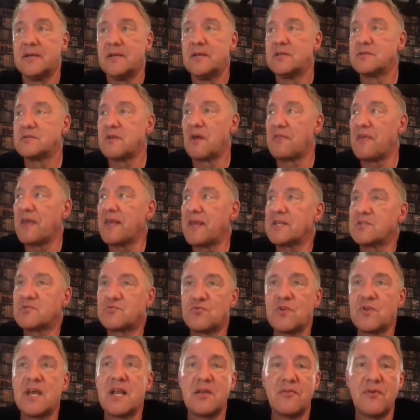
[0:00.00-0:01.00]
So I think it's
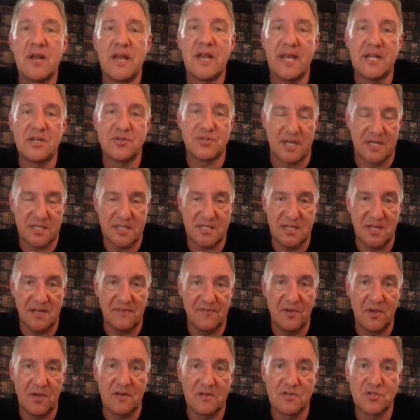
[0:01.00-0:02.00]
really, really interesting if
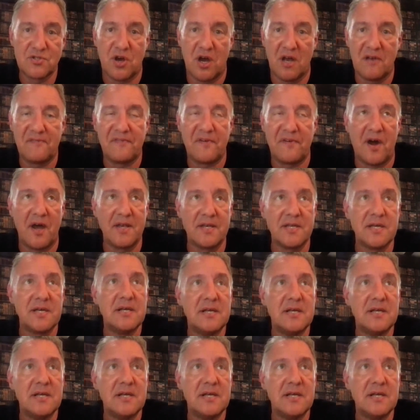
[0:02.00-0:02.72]
you can try and find